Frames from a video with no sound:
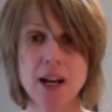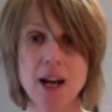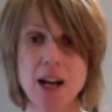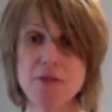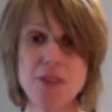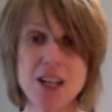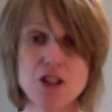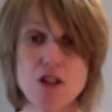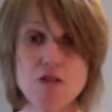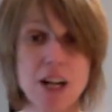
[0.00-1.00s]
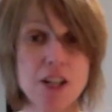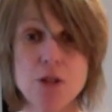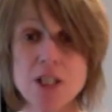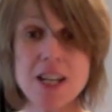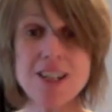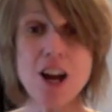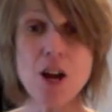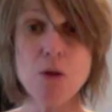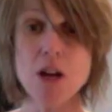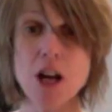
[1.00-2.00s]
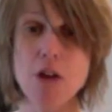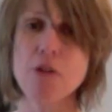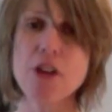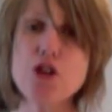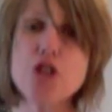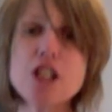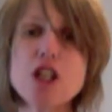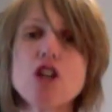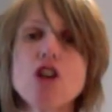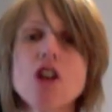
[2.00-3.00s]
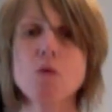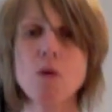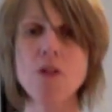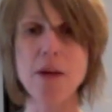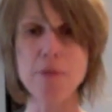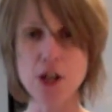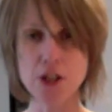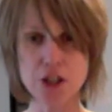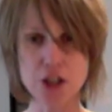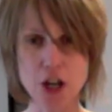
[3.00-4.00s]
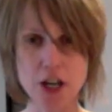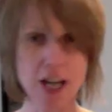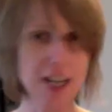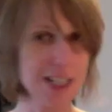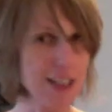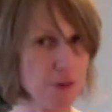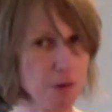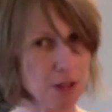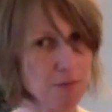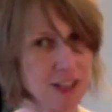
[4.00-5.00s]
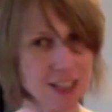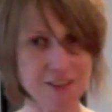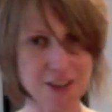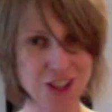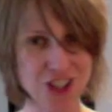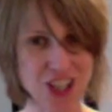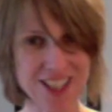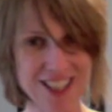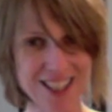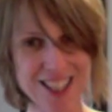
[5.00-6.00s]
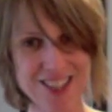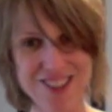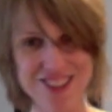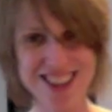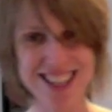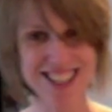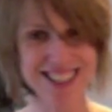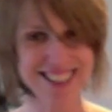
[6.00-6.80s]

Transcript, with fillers: And if that's not right, you say no. But then you need to look at what that person's doing because everybody brings their own agenda to everything.